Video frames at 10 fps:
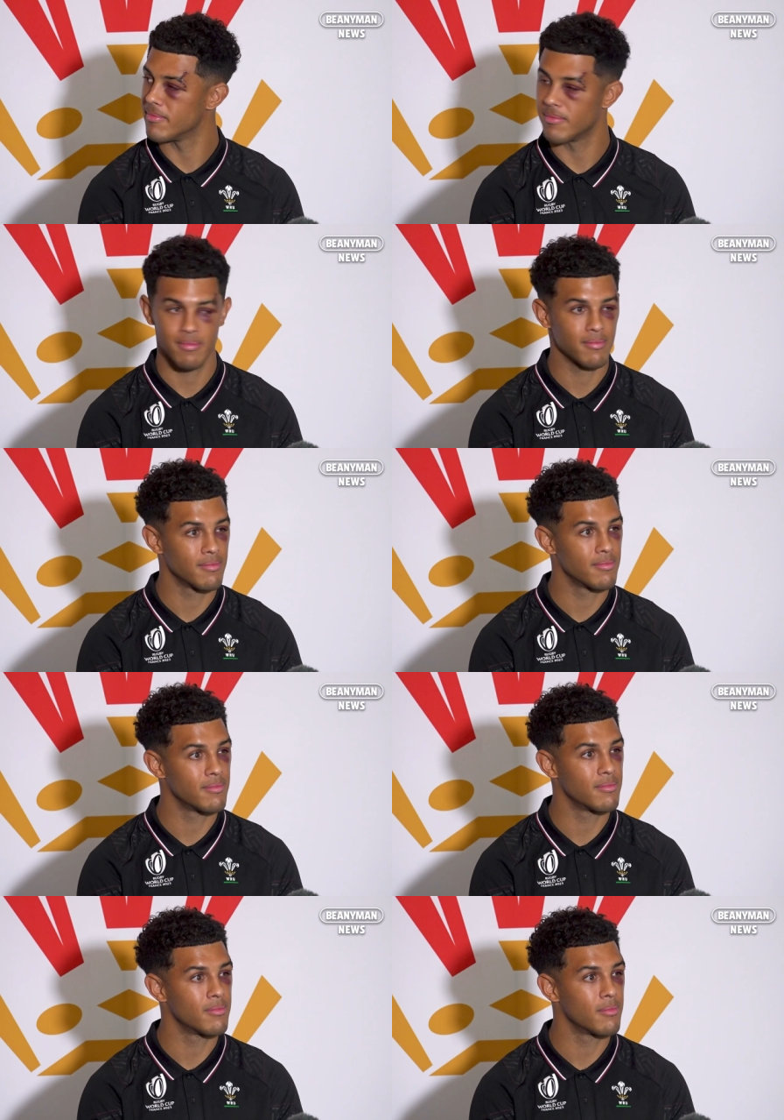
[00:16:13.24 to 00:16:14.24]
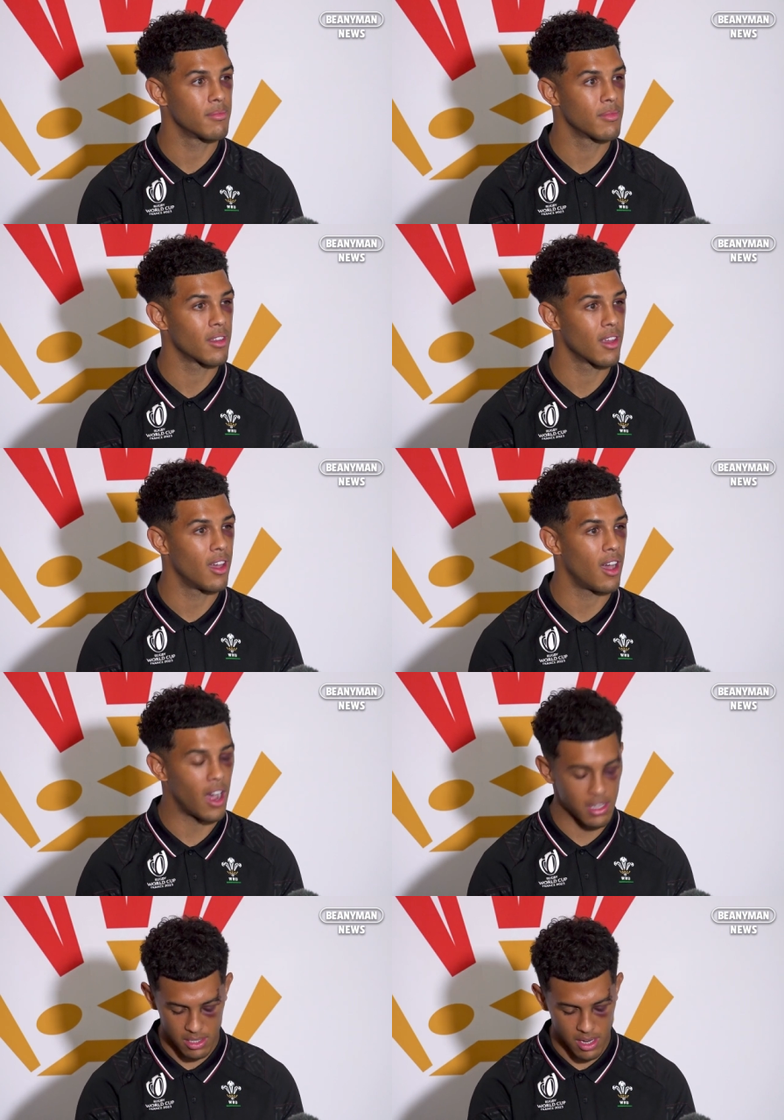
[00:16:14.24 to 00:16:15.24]
in hospital for?
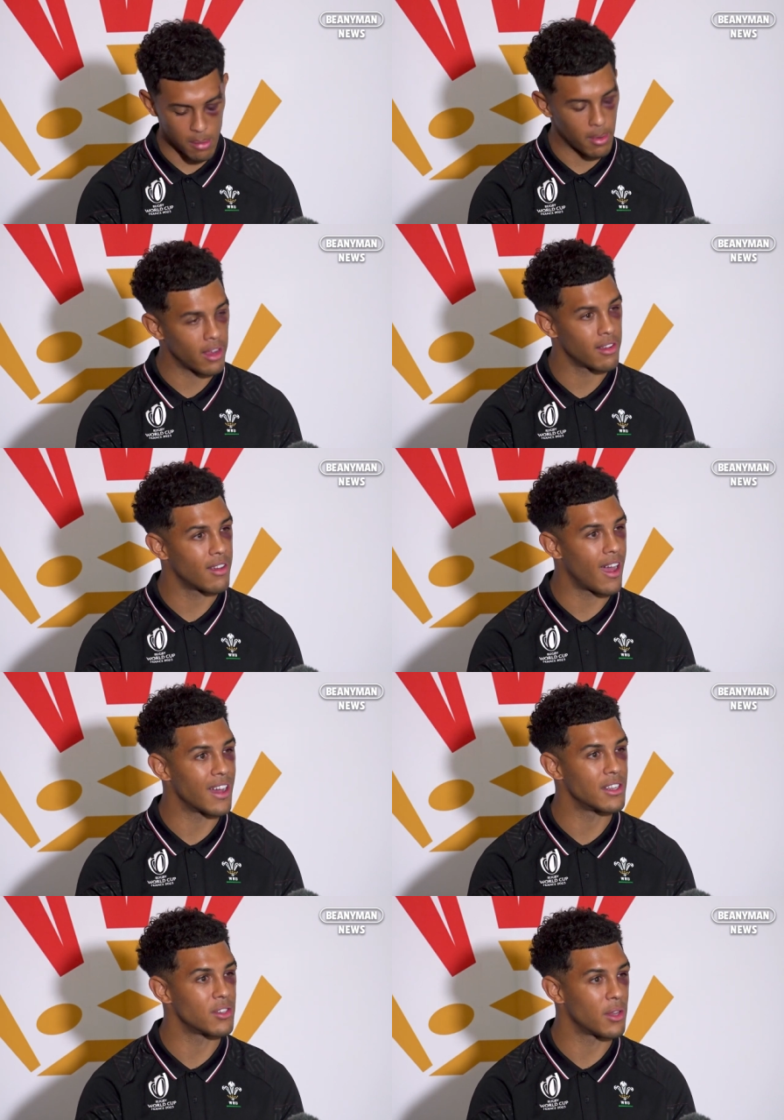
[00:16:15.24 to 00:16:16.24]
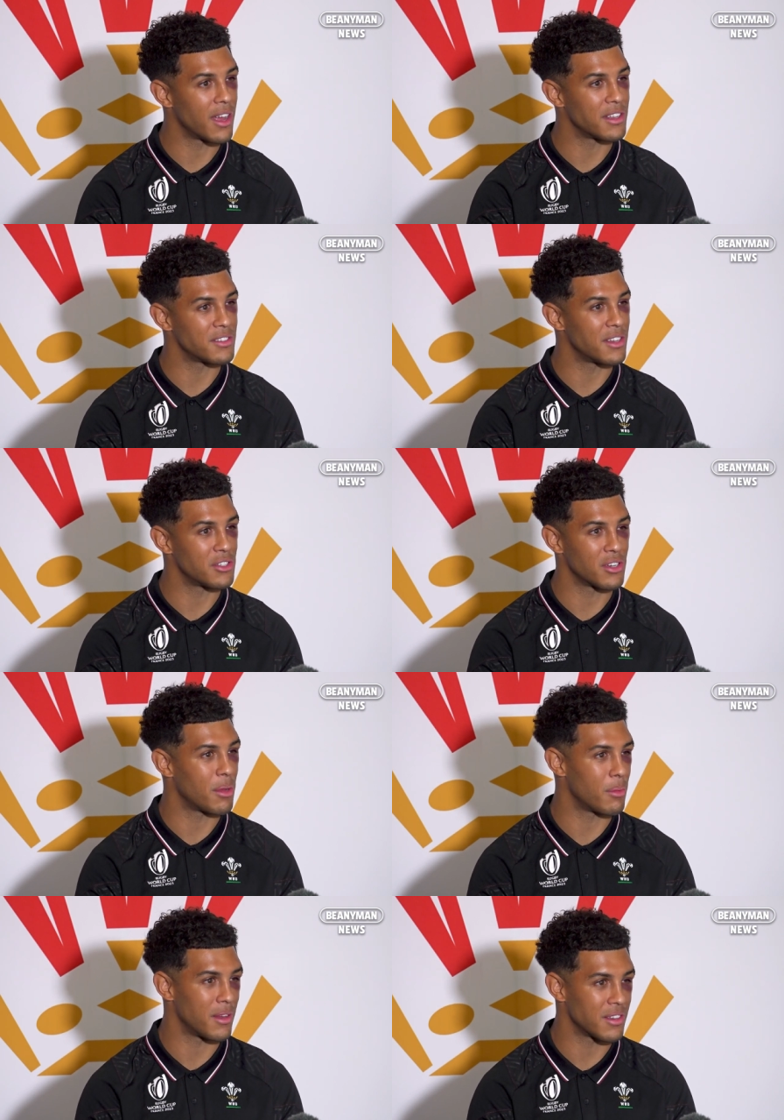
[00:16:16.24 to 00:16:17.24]
I just cut my hand, so they had to stitch it
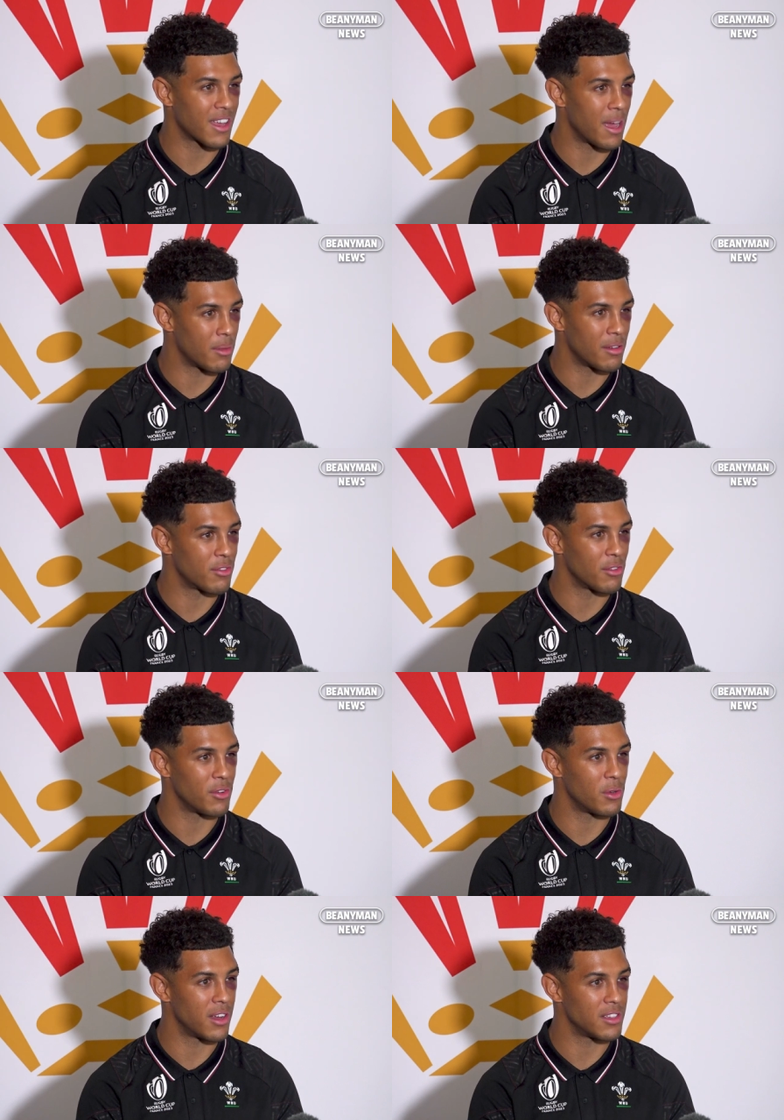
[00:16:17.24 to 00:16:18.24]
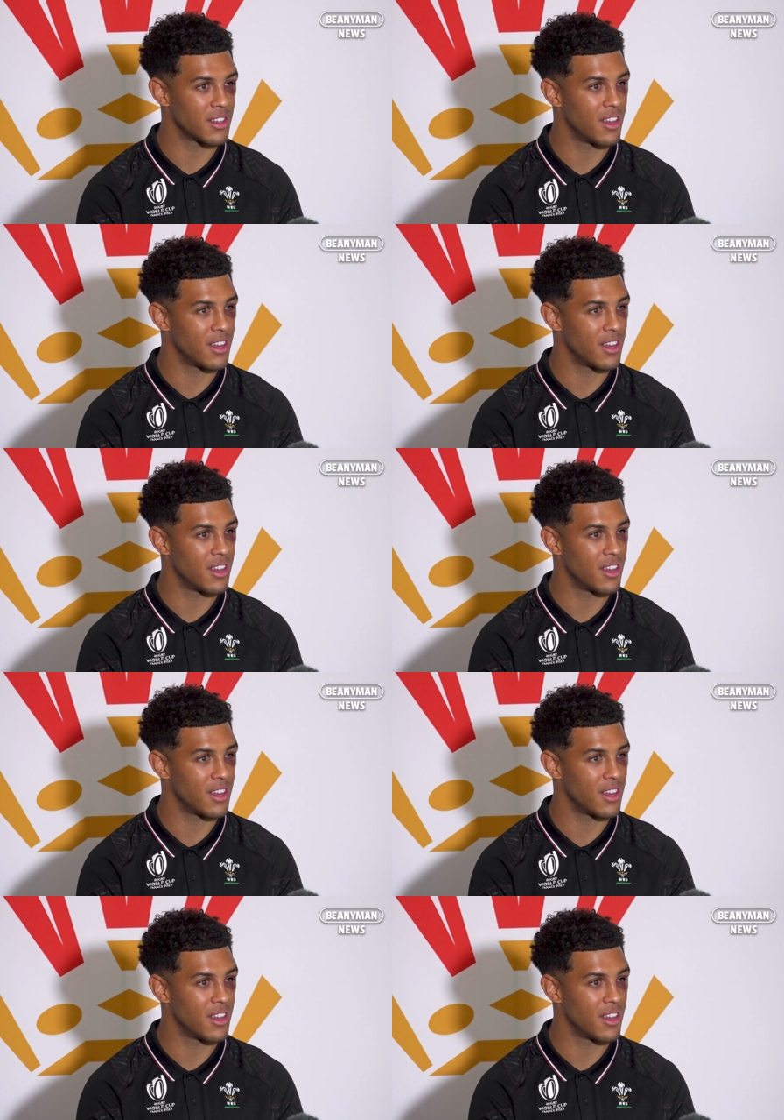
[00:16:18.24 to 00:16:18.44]
up, and they just kept me in for a few days.